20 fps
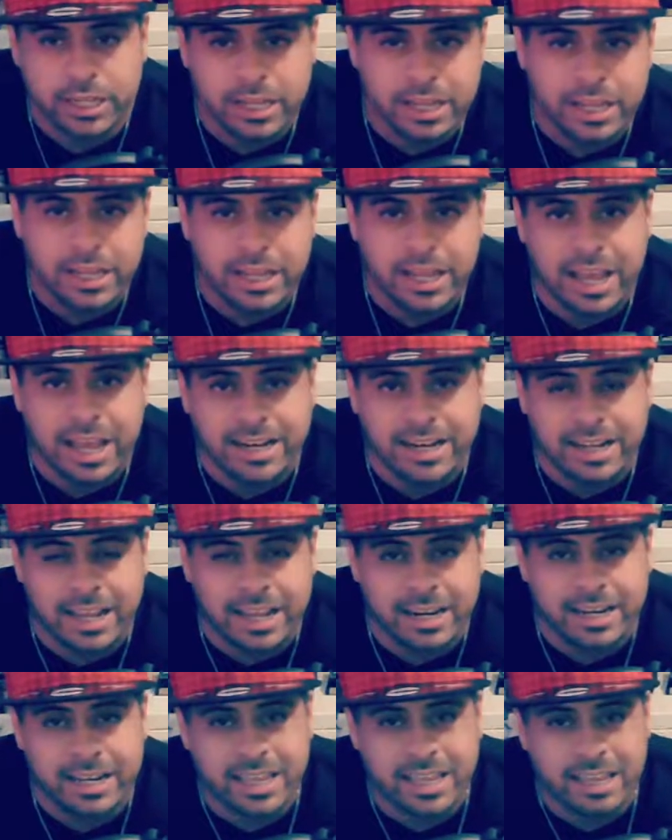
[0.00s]
and
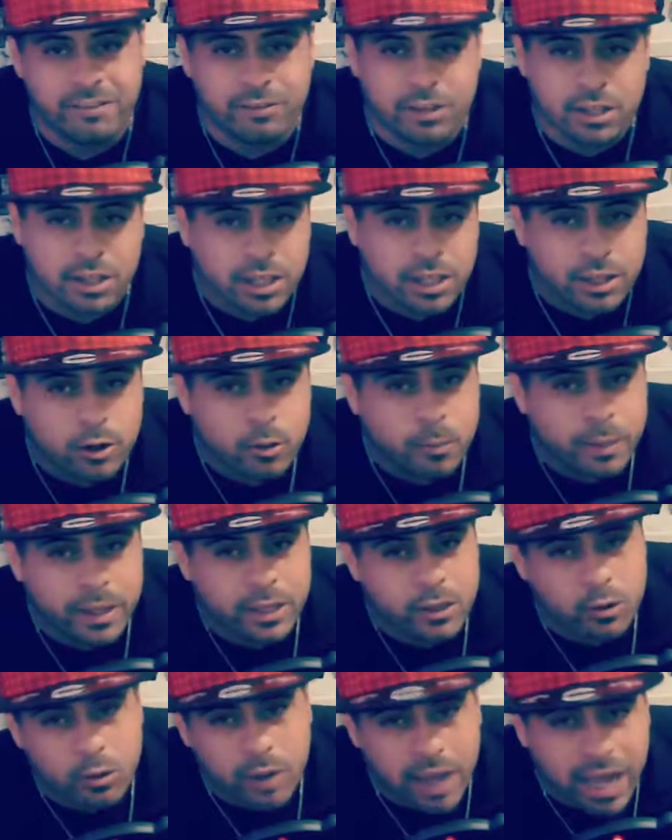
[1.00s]
then even the little bit
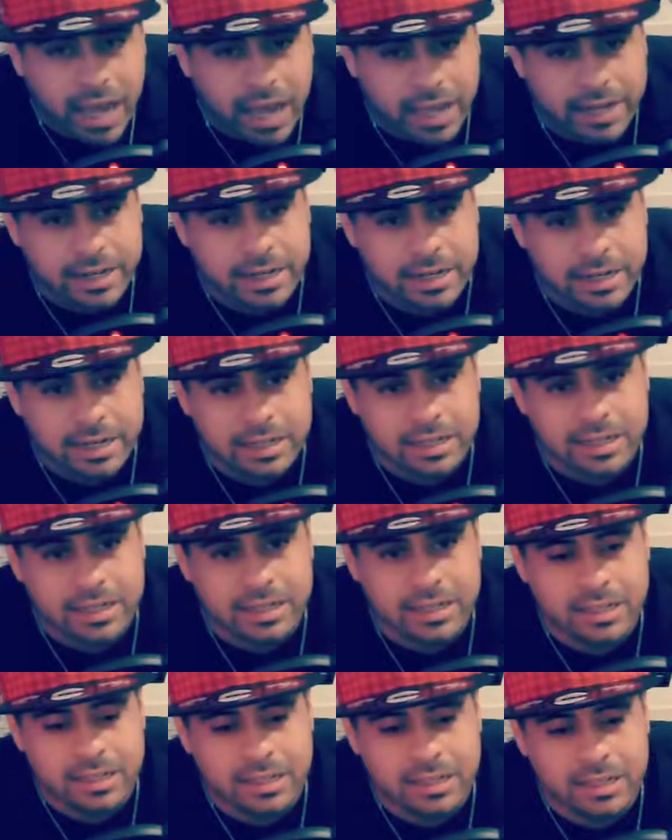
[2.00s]
you got,
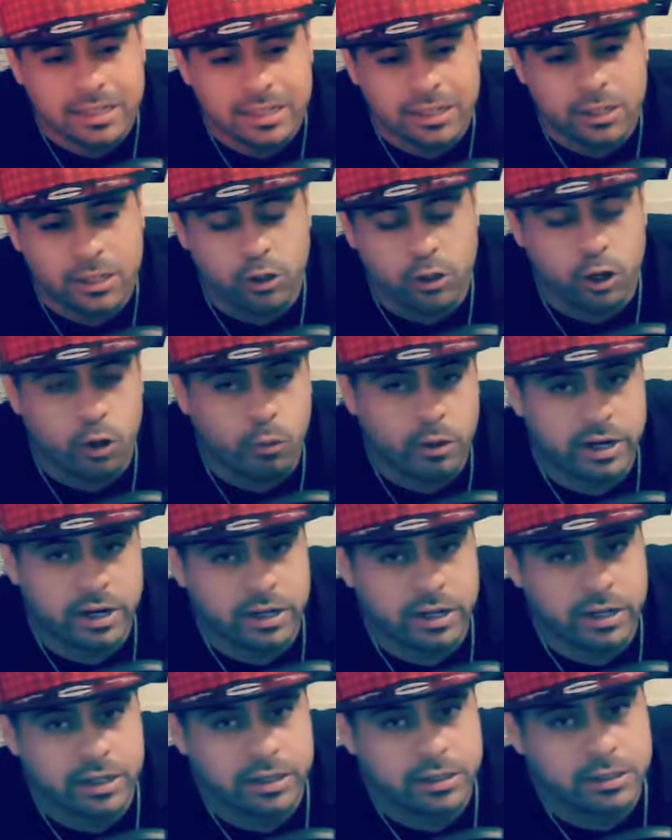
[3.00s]
you don't want
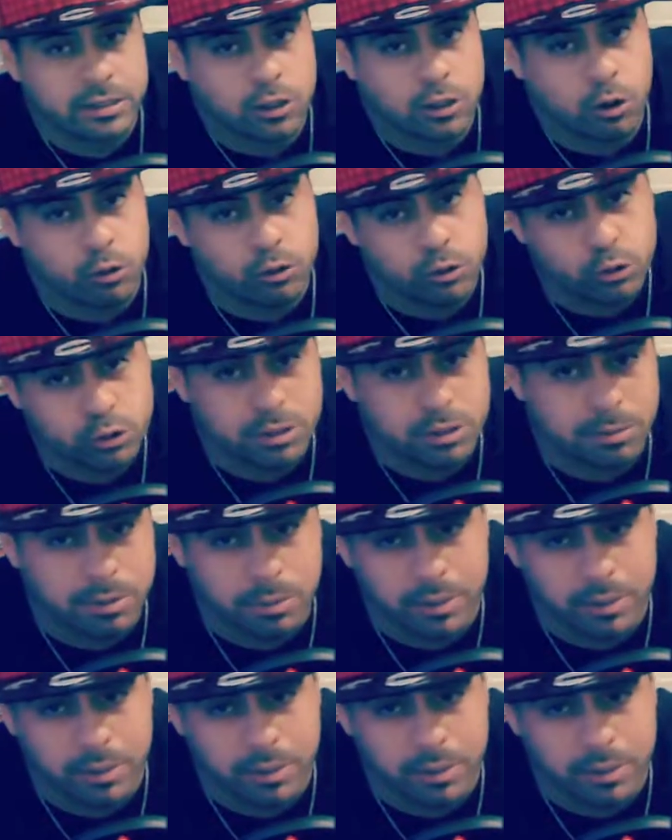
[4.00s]
to go do something because